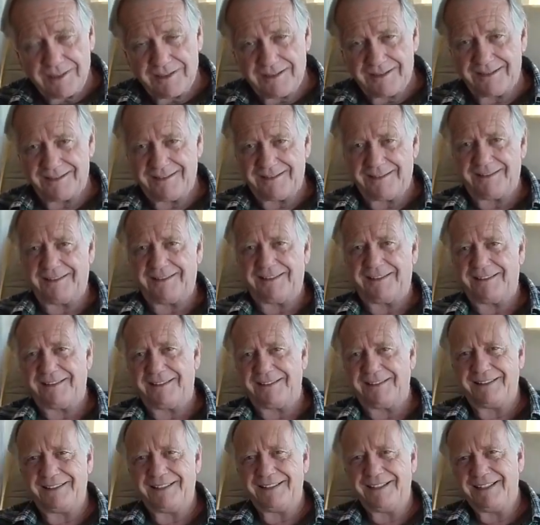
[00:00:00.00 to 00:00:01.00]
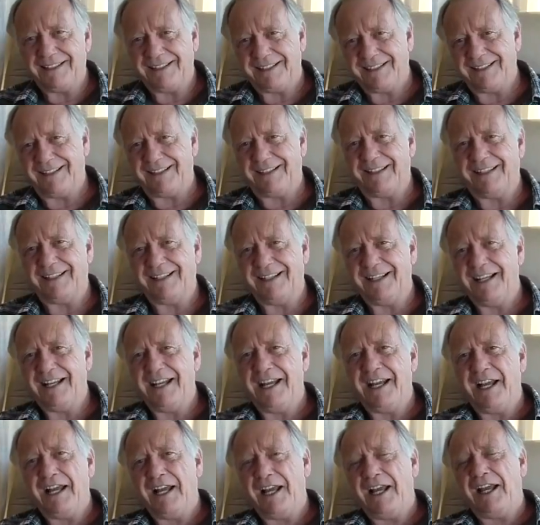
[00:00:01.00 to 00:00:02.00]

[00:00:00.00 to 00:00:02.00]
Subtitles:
Nobody speaks.